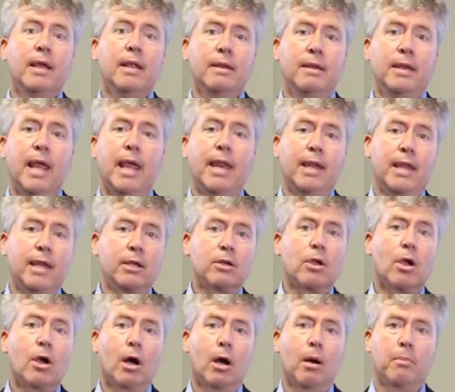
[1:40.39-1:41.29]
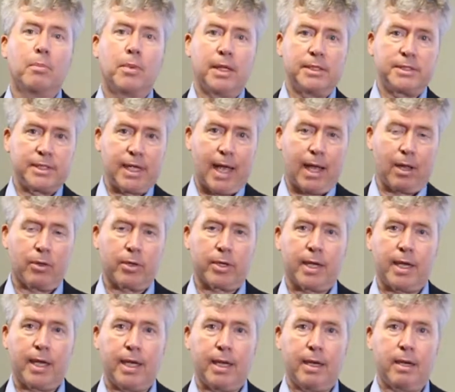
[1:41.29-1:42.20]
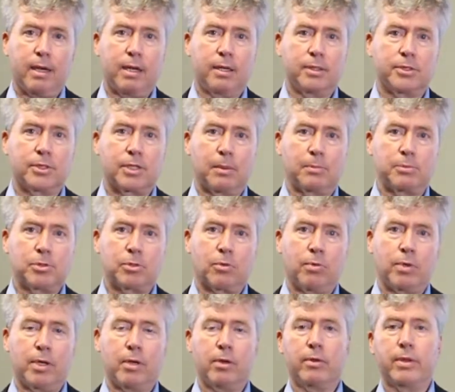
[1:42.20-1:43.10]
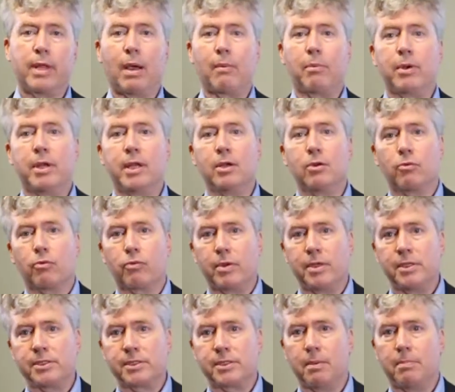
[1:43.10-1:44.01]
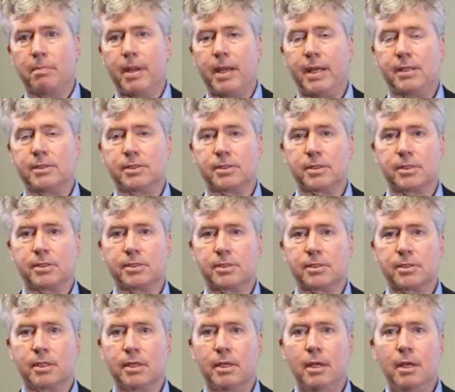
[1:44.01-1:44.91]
net income that's allocated in a subsequent year, that would increase the basis.